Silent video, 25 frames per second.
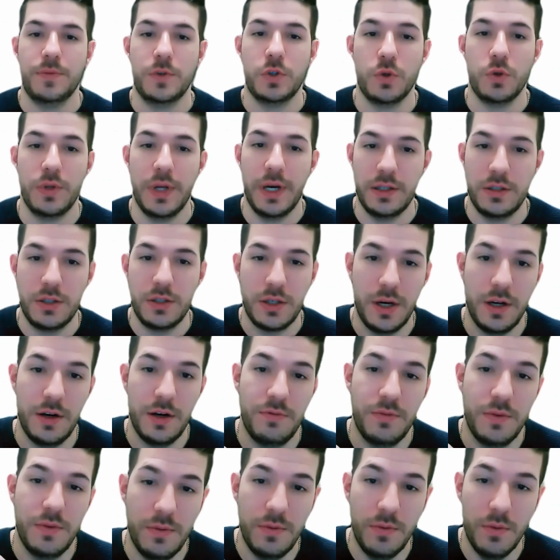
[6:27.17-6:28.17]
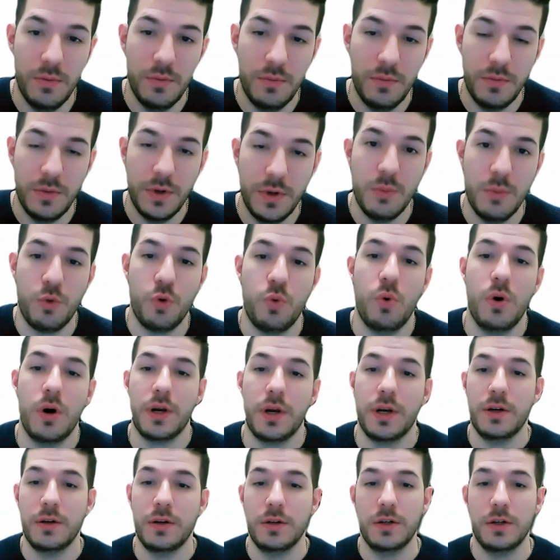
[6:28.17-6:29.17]
So that's kind of number
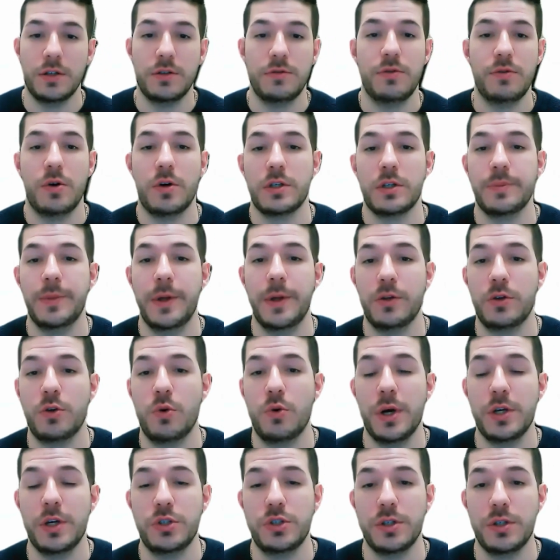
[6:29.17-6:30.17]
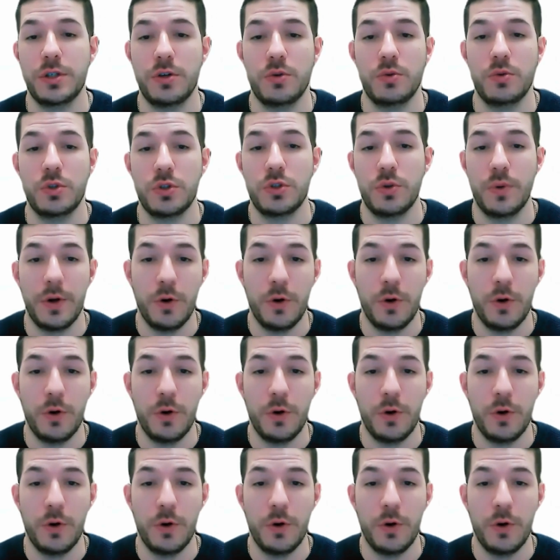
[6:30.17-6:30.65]
one as far as Mel's question goes.